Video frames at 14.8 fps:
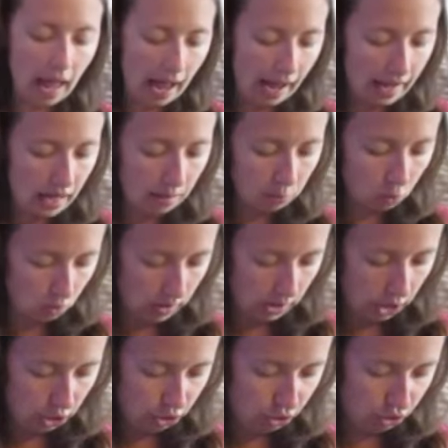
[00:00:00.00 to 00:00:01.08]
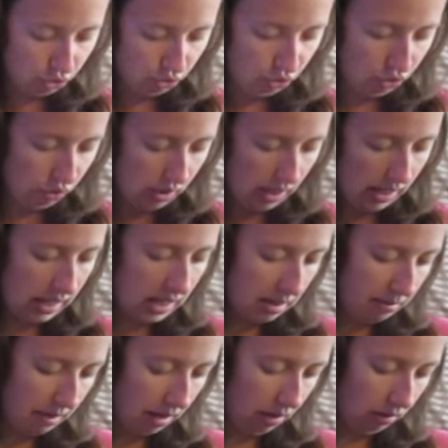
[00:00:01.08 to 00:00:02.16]
I am going to
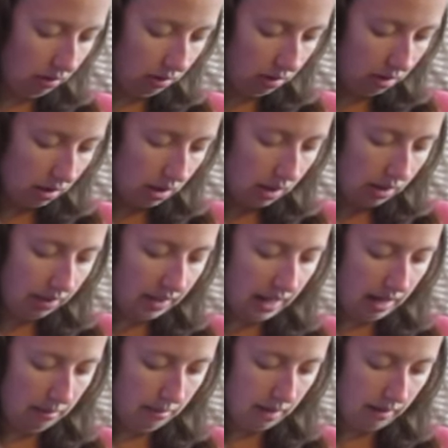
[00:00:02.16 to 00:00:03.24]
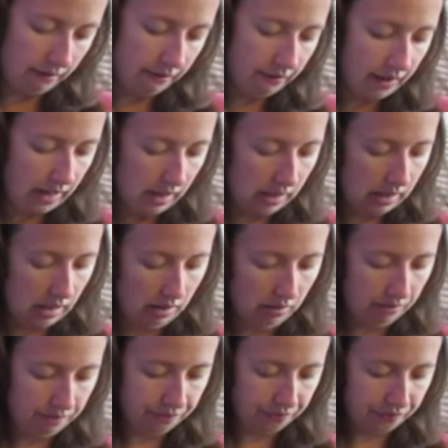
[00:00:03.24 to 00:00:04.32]
email them and find out.
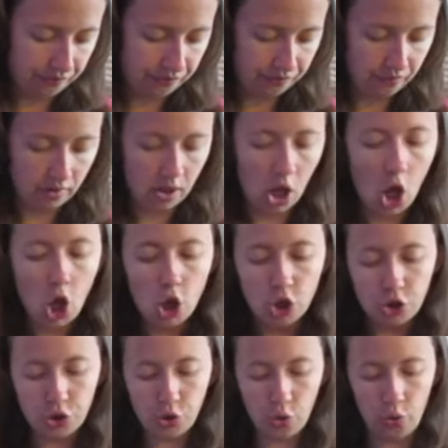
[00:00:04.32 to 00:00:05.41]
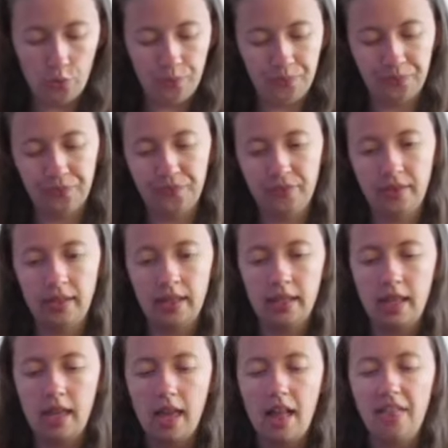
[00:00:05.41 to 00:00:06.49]
So
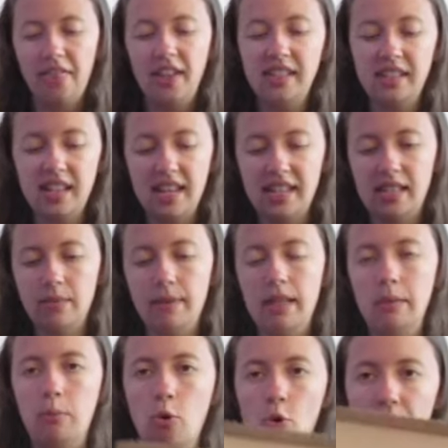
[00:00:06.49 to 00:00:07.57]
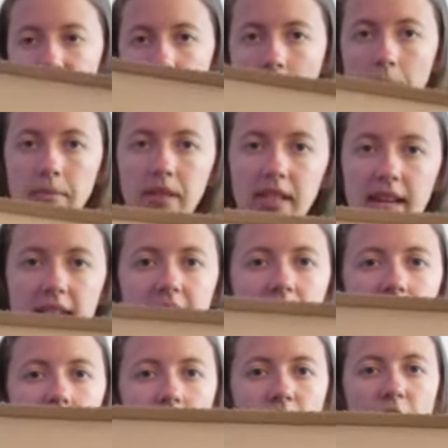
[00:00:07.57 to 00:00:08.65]
this is the way the box comes,
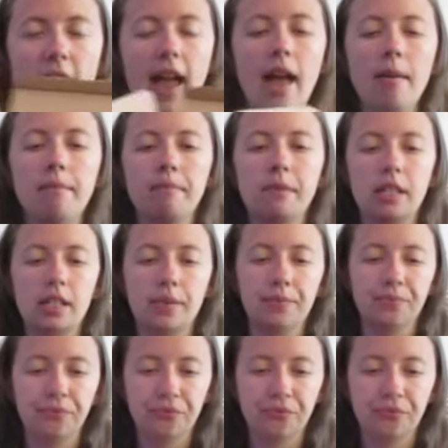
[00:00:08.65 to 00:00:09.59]
nicely wrapped.